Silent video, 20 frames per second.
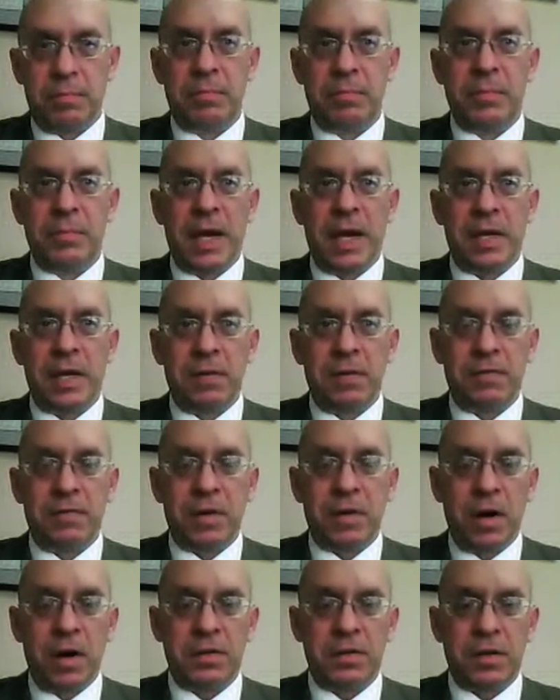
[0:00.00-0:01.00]
negative
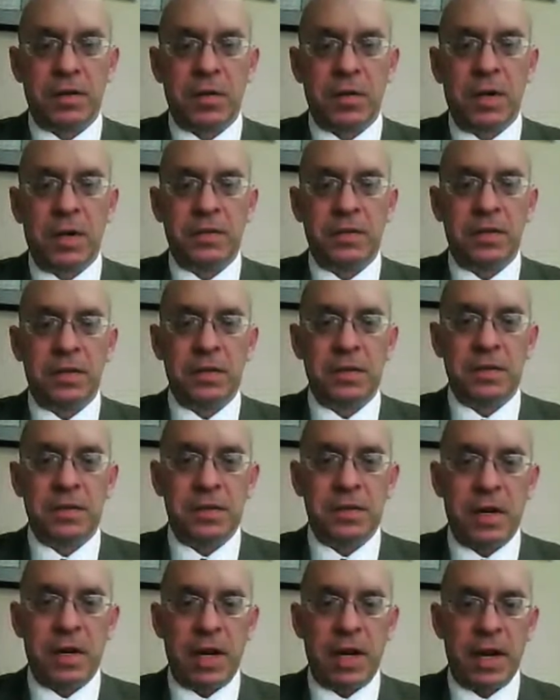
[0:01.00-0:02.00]

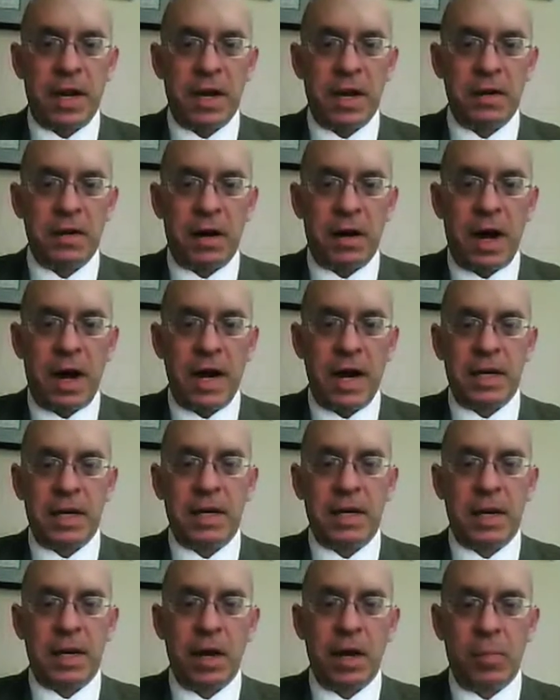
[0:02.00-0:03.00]
consequences, and I
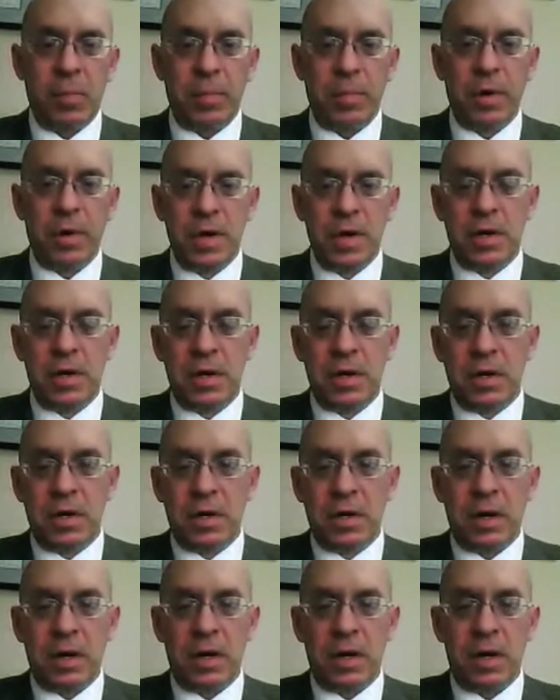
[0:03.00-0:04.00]
can help
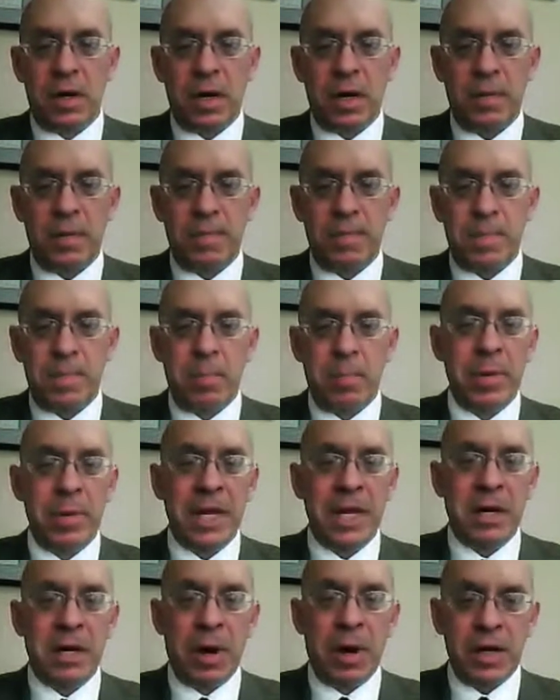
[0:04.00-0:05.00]

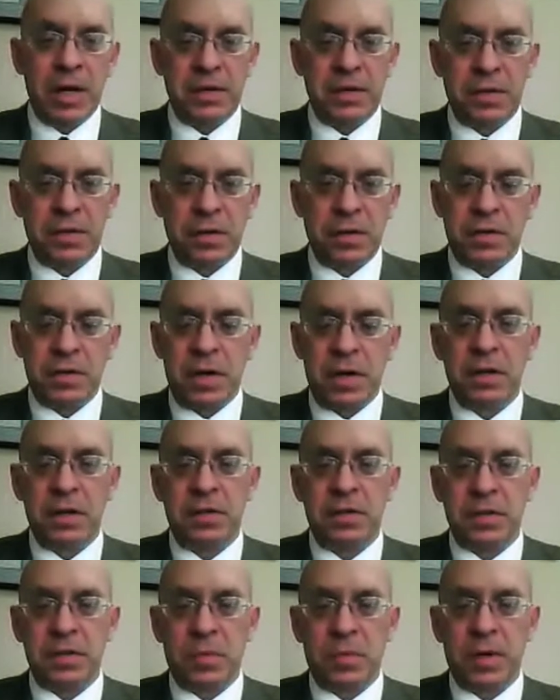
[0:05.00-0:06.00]
minimize those
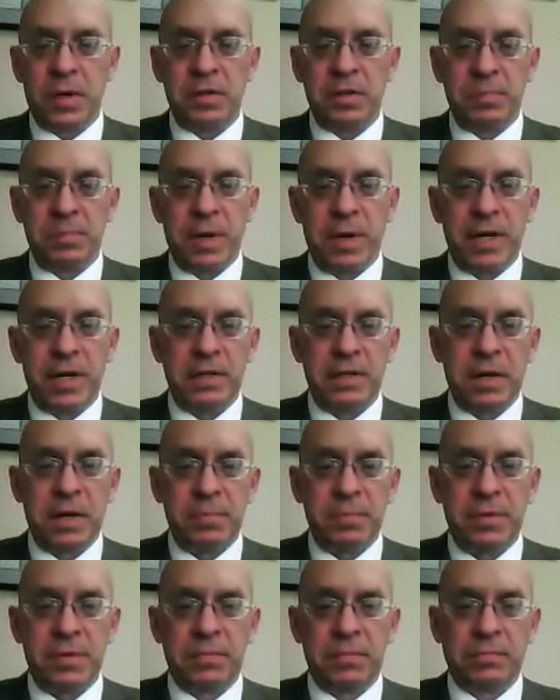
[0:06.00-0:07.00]
consequences many
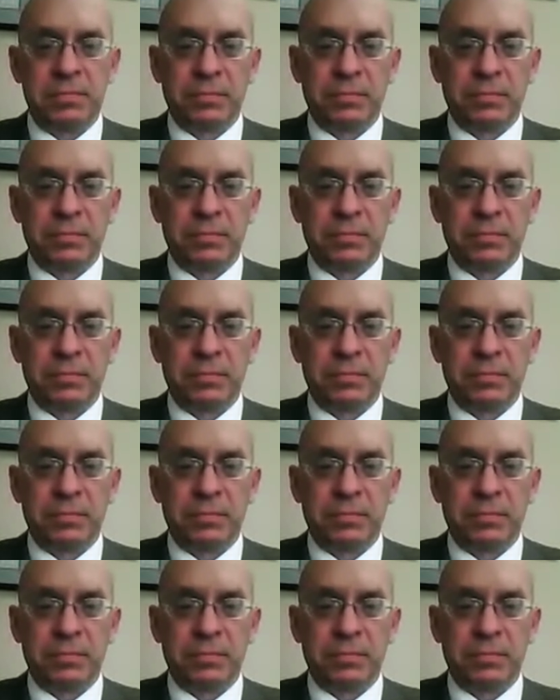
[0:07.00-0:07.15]
times.